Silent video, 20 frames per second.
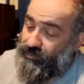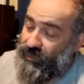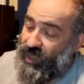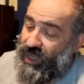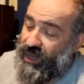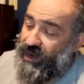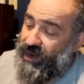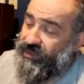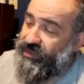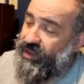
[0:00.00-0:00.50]

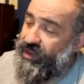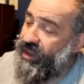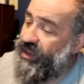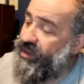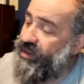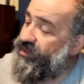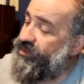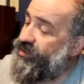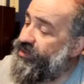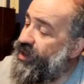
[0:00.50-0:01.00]
And it
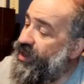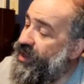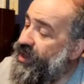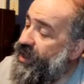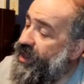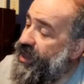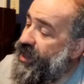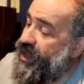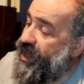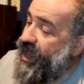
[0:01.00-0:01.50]
says,
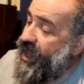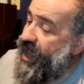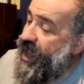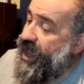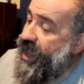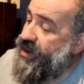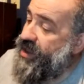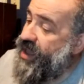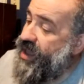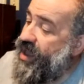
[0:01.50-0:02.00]

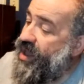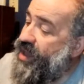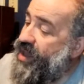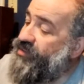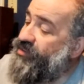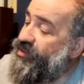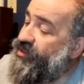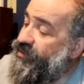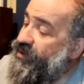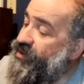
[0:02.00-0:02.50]

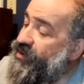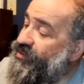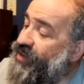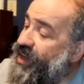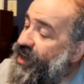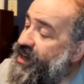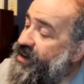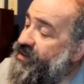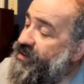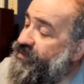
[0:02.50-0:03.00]
as the first
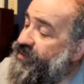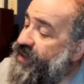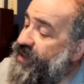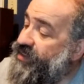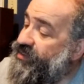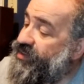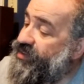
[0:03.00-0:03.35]
line of defense,